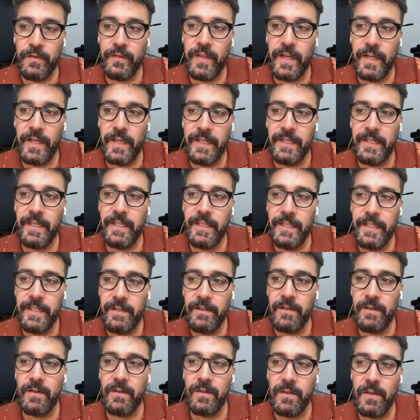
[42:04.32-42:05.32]
you studied a
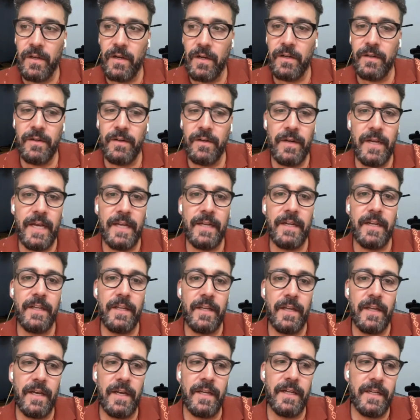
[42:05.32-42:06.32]
year or longer at,
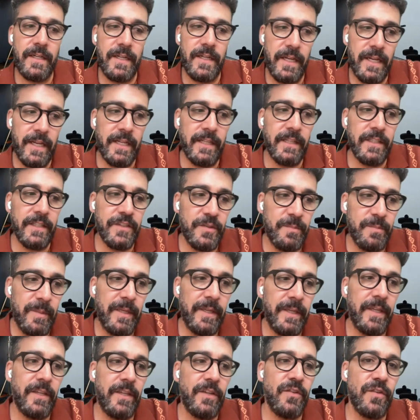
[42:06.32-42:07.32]
a, at an English
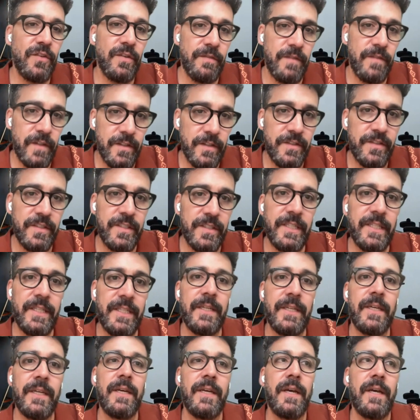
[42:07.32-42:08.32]
speaking
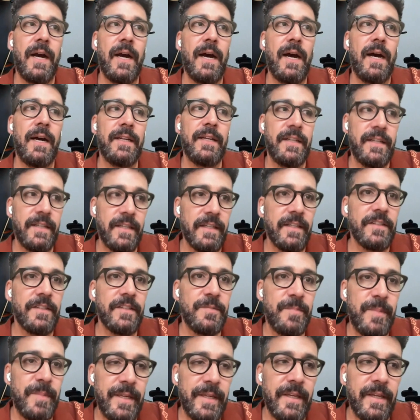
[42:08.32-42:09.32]
university uh, in an
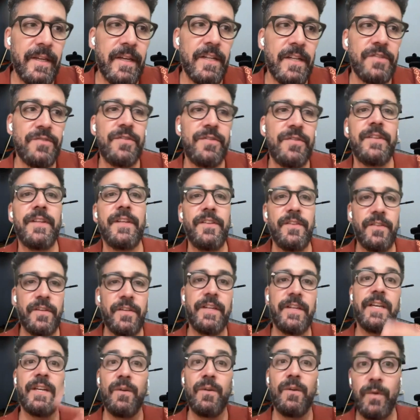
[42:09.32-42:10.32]
English speaking country, then you
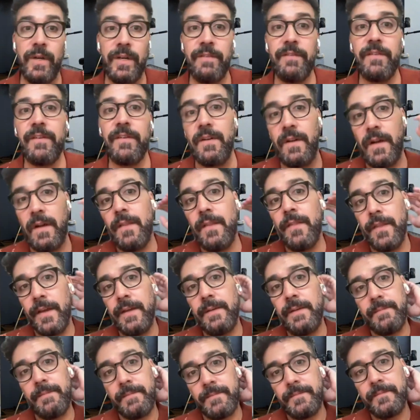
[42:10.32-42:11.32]
can get a waiver on
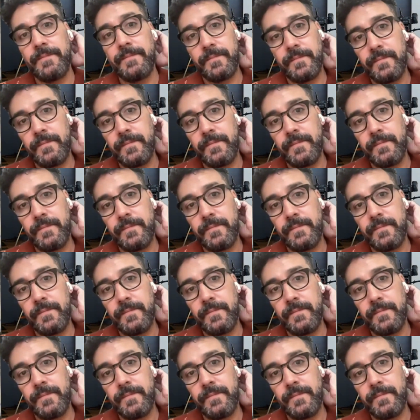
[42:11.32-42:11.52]
that.